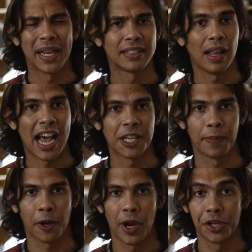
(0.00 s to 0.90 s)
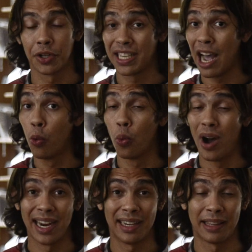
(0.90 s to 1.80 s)
Pixel aspect ratio is how
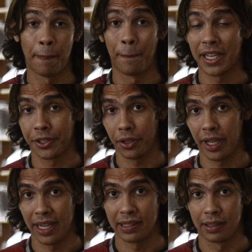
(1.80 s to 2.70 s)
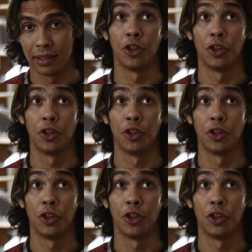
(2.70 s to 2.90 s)
wide the pixel is,